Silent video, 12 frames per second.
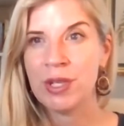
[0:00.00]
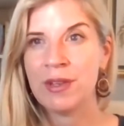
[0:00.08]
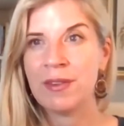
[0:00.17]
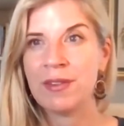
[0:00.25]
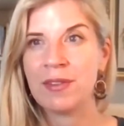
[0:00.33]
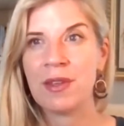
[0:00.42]

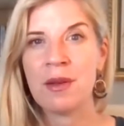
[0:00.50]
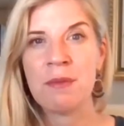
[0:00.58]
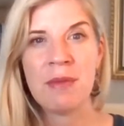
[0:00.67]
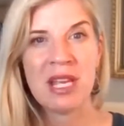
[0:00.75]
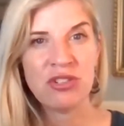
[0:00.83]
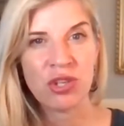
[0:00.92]
It's a
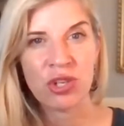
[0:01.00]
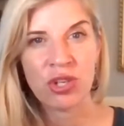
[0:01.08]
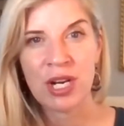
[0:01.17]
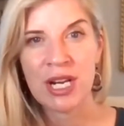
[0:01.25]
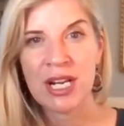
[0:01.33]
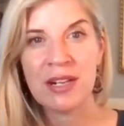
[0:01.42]
major
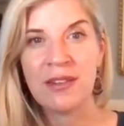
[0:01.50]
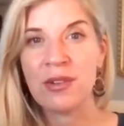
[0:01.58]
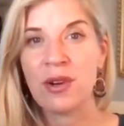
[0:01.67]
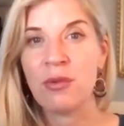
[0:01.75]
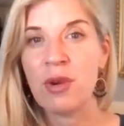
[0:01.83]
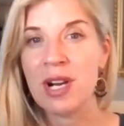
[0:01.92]
grade,
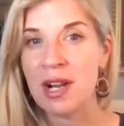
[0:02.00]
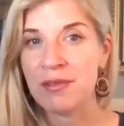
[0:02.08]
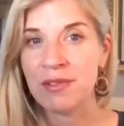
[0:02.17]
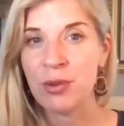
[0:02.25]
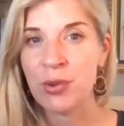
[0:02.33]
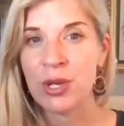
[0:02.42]
so I want
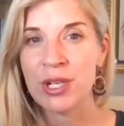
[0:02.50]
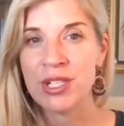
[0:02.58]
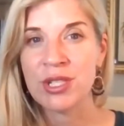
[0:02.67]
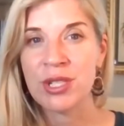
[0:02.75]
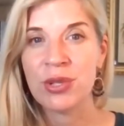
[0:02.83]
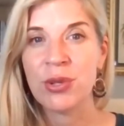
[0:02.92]
everyone
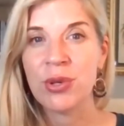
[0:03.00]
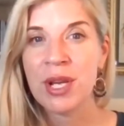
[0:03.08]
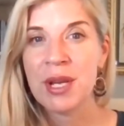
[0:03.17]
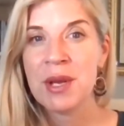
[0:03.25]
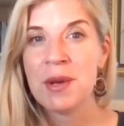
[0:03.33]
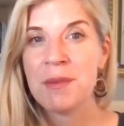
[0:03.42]
to
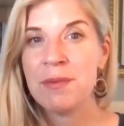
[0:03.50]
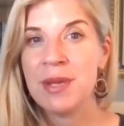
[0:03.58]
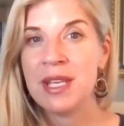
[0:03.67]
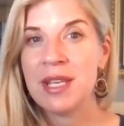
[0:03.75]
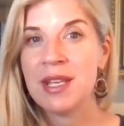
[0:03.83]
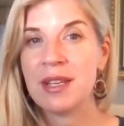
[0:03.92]

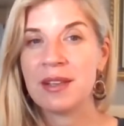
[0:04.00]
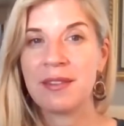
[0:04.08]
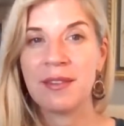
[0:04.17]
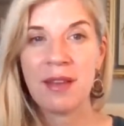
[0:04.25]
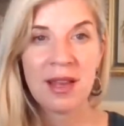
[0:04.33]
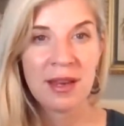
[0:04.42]
be
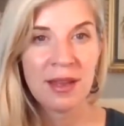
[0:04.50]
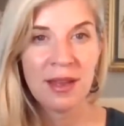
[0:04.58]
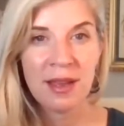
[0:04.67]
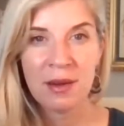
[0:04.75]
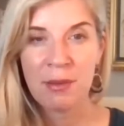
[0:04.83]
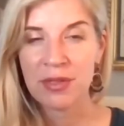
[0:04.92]

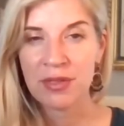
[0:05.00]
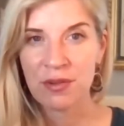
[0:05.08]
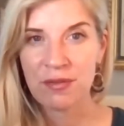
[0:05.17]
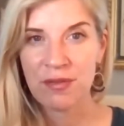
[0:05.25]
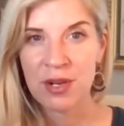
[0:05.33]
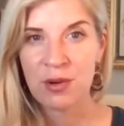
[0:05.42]
excited about
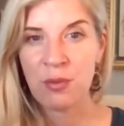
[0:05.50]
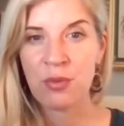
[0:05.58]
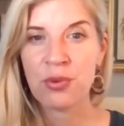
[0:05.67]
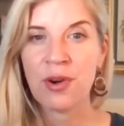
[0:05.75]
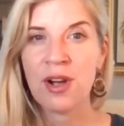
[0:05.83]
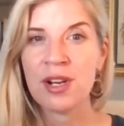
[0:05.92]
their final
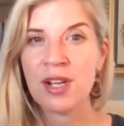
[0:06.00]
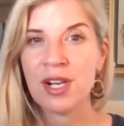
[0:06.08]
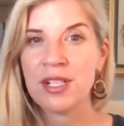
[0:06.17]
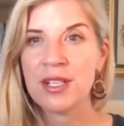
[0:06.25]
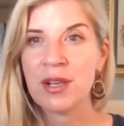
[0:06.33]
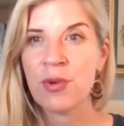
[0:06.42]

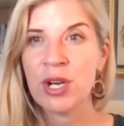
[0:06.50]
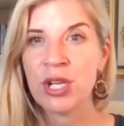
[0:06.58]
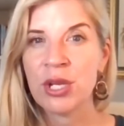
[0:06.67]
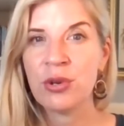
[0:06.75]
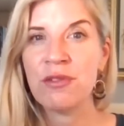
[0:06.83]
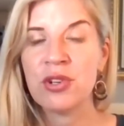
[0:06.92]
product. I want to
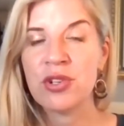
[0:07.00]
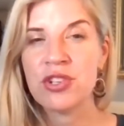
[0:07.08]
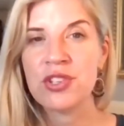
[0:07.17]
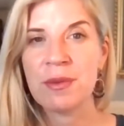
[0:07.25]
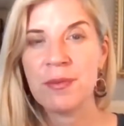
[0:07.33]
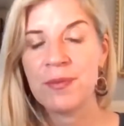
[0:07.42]
go over
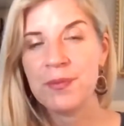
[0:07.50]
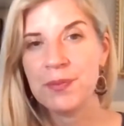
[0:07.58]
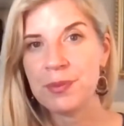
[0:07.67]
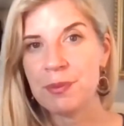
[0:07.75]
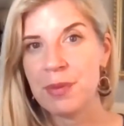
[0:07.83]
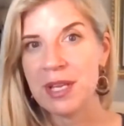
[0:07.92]
some
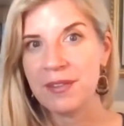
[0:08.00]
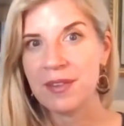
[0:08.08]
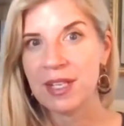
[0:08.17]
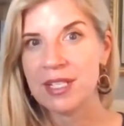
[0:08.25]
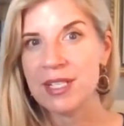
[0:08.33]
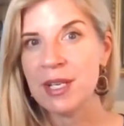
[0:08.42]

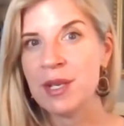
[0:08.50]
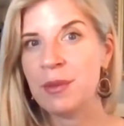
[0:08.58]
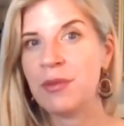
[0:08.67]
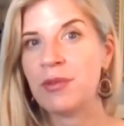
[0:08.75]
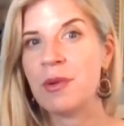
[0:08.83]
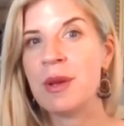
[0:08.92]
basic
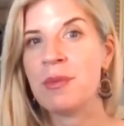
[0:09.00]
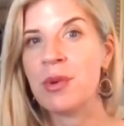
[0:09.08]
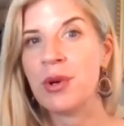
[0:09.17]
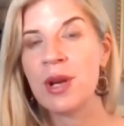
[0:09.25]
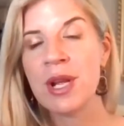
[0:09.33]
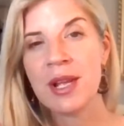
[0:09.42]
tips.
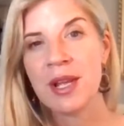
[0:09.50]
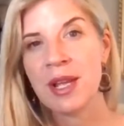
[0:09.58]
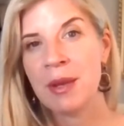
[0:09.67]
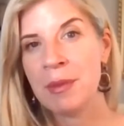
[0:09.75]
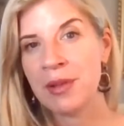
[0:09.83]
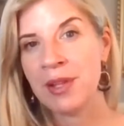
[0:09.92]
Remember,
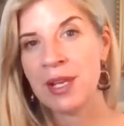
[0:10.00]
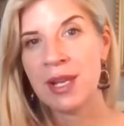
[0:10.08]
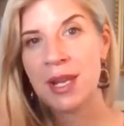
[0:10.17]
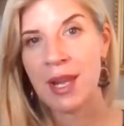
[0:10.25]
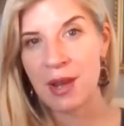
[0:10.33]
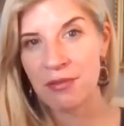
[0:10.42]

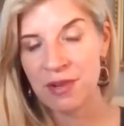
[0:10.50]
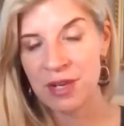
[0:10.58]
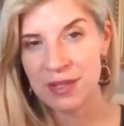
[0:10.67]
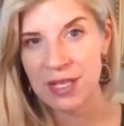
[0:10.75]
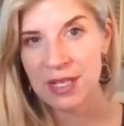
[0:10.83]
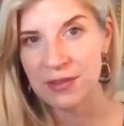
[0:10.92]
MLA,
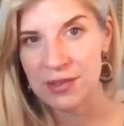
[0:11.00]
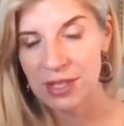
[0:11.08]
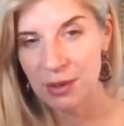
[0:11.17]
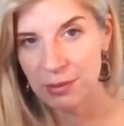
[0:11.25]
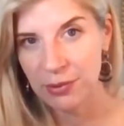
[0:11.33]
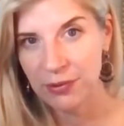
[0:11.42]
everything is
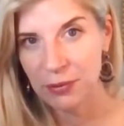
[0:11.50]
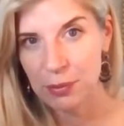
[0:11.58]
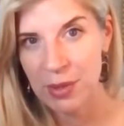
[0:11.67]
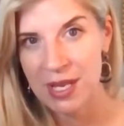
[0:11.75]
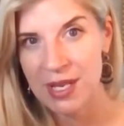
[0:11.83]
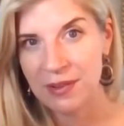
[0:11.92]
double
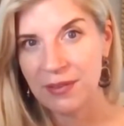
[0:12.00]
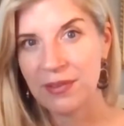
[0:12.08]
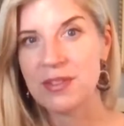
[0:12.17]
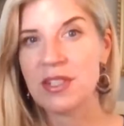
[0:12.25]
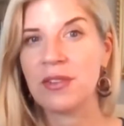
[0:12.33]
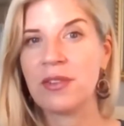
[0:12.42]

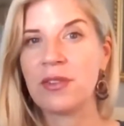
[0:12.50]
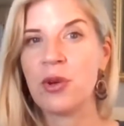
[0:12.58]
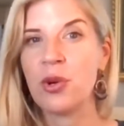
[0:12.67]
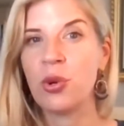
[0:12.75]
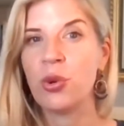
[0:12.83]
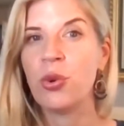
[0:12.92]
spaced,
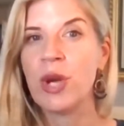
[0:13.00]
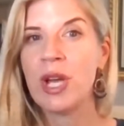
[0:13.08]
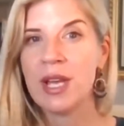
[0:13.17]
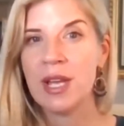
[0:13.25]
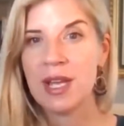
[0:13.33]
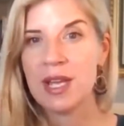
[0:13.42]
so
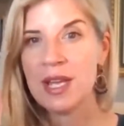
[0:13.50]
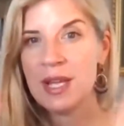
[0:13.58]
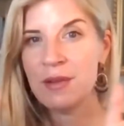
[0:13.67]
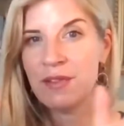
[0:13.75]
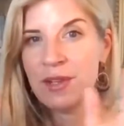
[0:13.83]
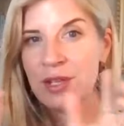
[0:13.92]

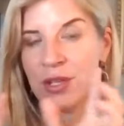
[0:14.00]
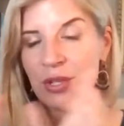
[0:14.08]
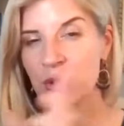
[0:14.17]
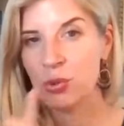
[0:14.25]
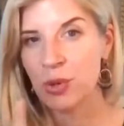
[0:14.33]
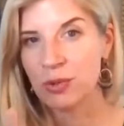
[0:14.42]

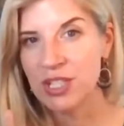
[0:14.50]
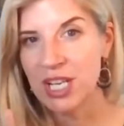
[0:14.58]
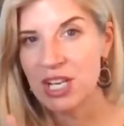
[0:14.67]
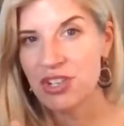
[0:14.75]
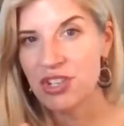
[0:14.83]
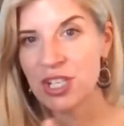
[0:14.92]
even
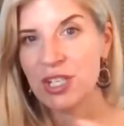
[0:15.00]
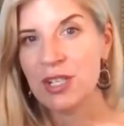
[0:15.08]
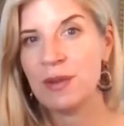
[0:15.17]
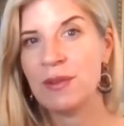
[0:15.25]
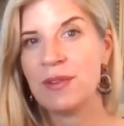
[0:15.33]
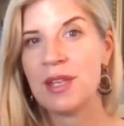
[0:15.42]

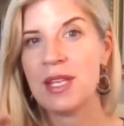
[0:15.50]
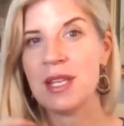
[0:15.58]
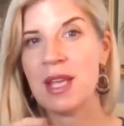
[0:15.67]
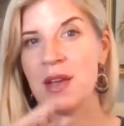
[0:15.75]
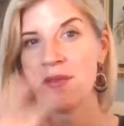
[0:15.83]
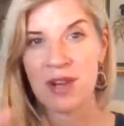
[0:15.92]
quotations,
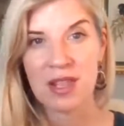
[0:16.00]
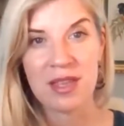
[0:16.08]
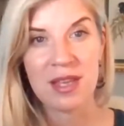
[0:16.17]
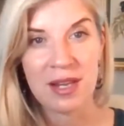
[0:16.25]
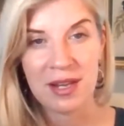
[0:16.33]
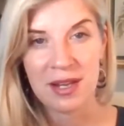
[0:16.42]

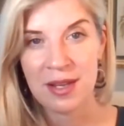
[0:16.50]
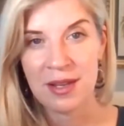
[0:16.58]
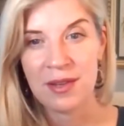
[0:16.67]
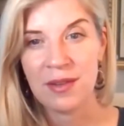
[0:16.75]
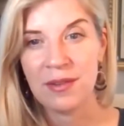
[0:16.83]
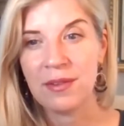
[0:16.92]
everything
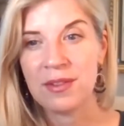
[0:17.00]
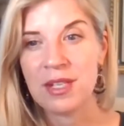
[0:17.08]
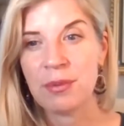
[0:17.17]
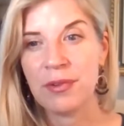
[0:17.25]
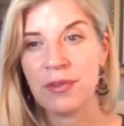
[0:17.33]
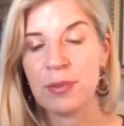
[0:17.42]
is
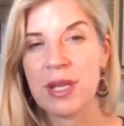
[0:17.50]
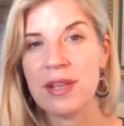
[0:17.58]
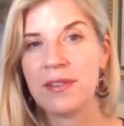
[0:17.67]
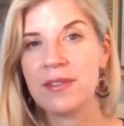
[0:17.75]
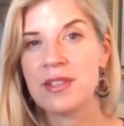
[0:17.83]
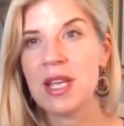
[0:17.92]
double
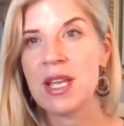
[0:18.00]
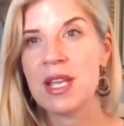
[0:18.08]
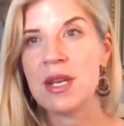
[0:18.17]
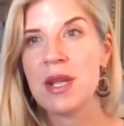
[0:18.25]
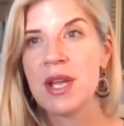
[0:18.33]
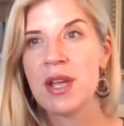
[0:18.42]
spaced. And